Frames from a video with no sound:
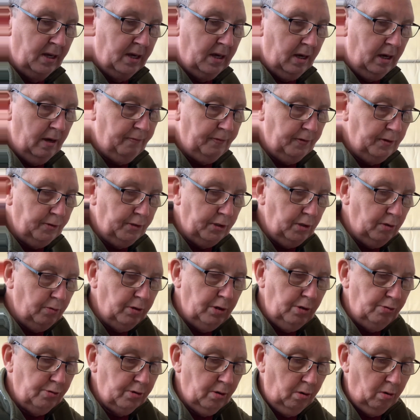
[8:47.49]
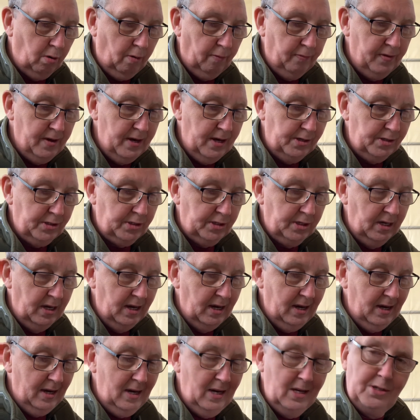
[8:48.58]
if you do use a lot of this,
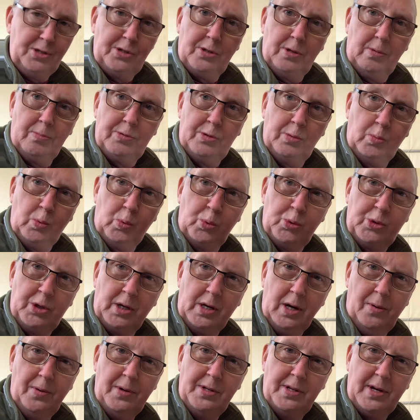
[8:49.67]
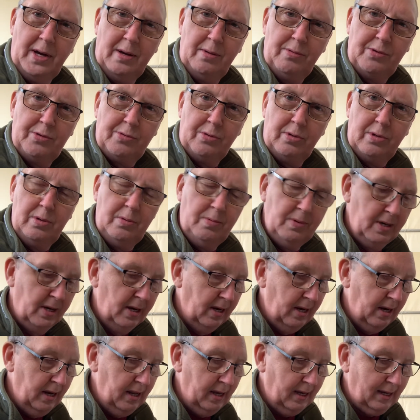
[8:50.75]
it stops the water going down through,
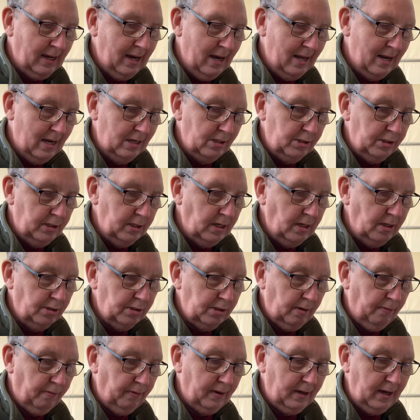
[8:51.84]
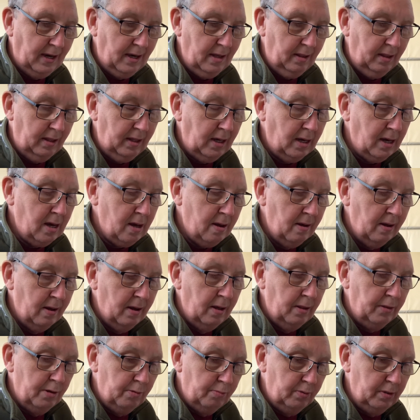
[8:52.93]
and it can actually suffocate the
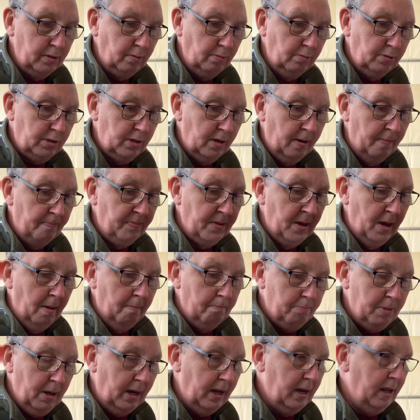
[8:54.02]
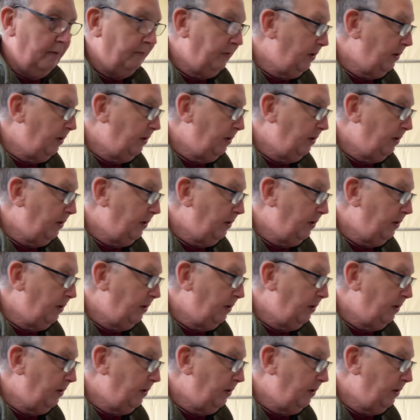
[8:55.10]
roots. But if